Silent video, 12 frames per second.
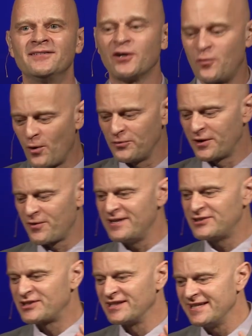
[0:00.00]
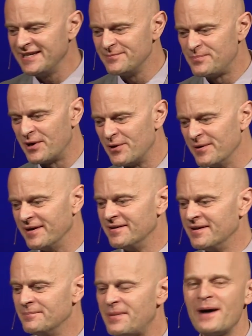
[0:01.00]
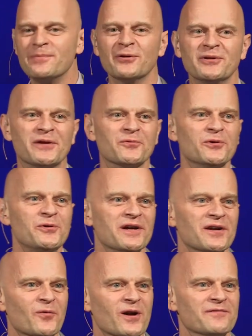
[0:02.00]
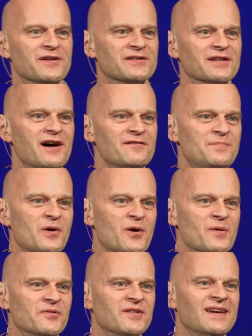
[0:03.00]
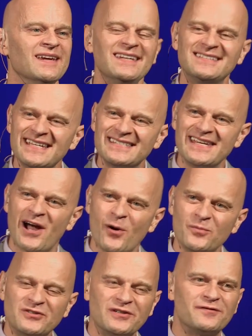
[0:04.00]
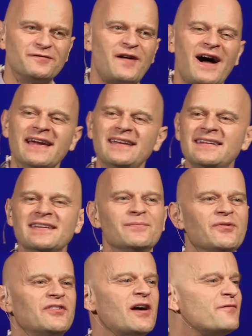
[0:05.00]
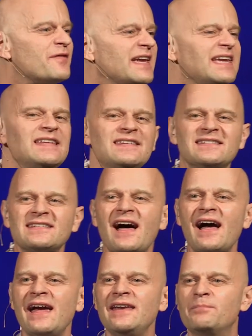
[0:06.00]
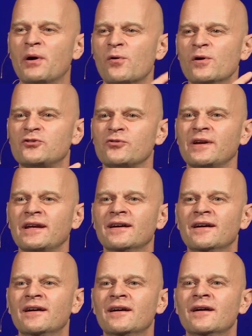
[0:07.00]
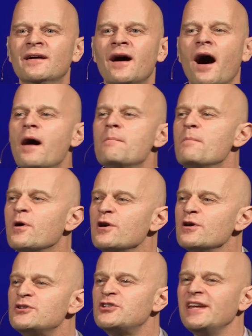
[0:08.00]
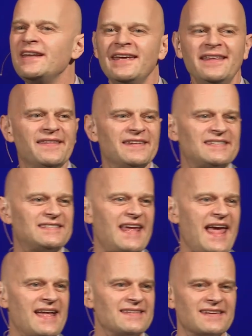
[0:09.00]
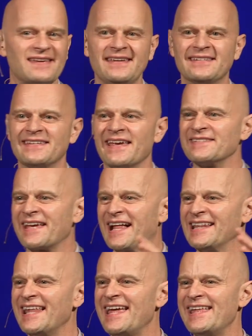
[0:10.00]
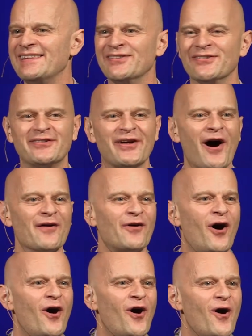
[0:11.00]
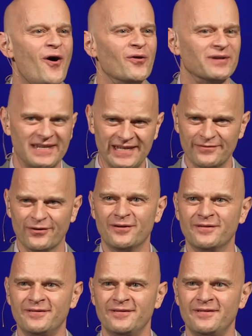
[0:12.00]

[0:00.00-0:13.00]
To quote the great Chilean poet Pablo Neruda in one of his love poems. He says he hopes to find himself inside poetry, emerging in the stanza, he says, cleansed of all evil.